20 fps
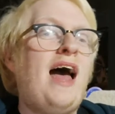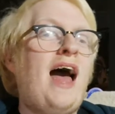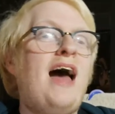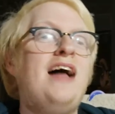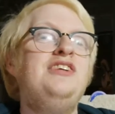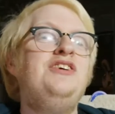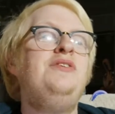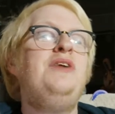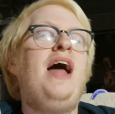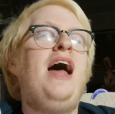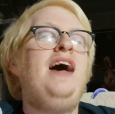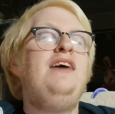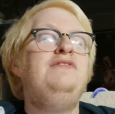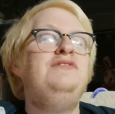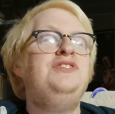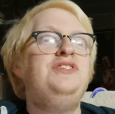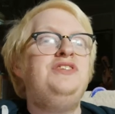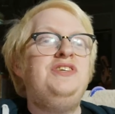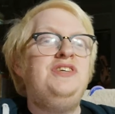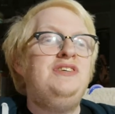I don't have
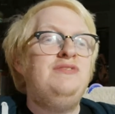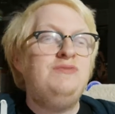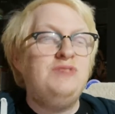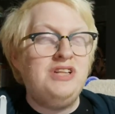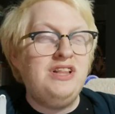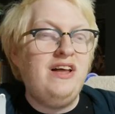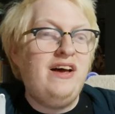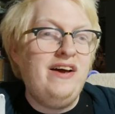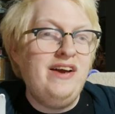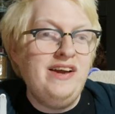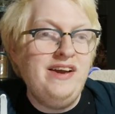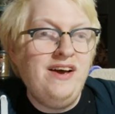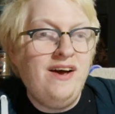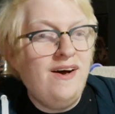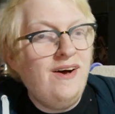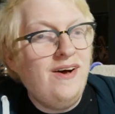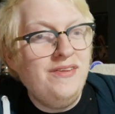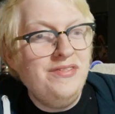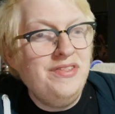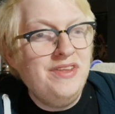to rely
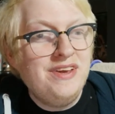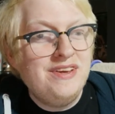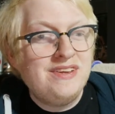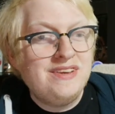on